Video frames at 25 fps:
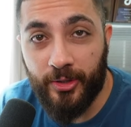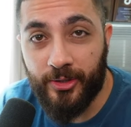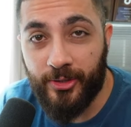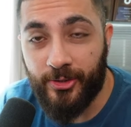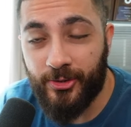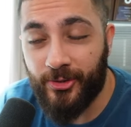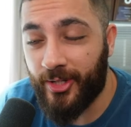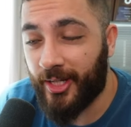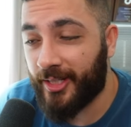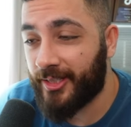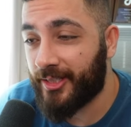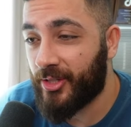This
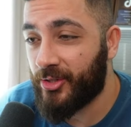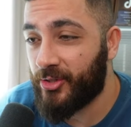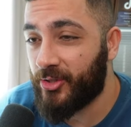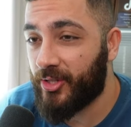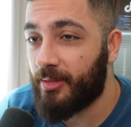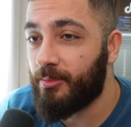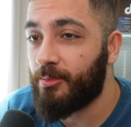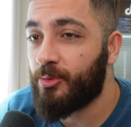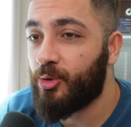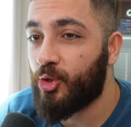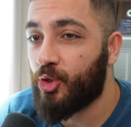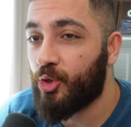is like the
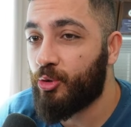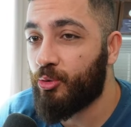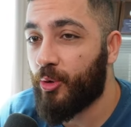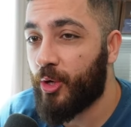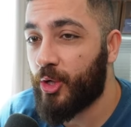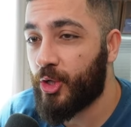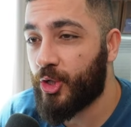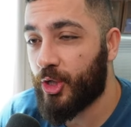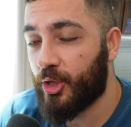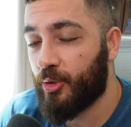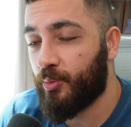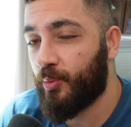same
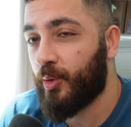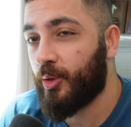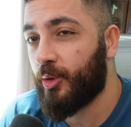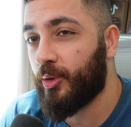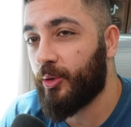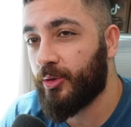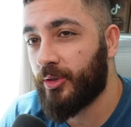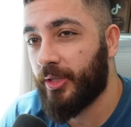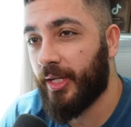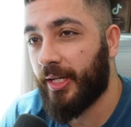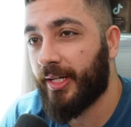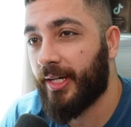situation when
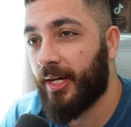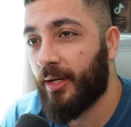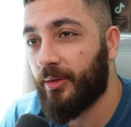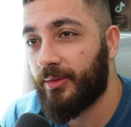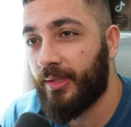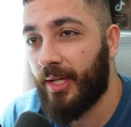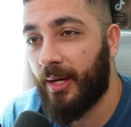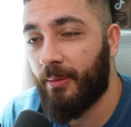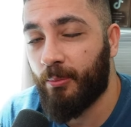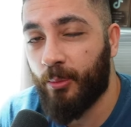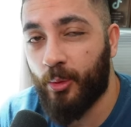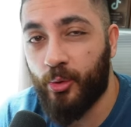you take out
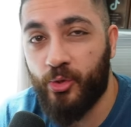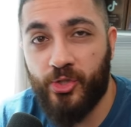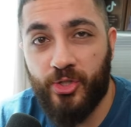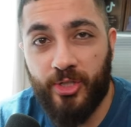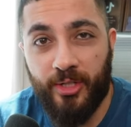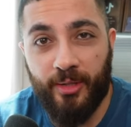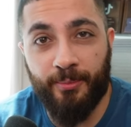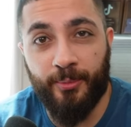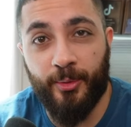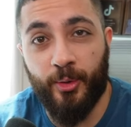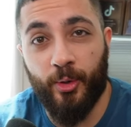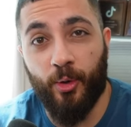that
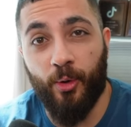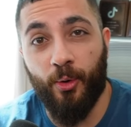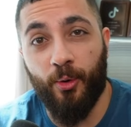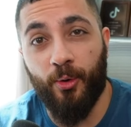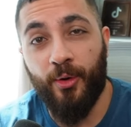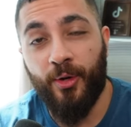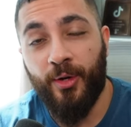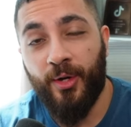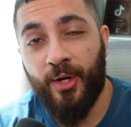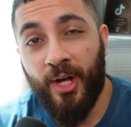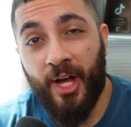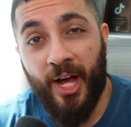Muslim girl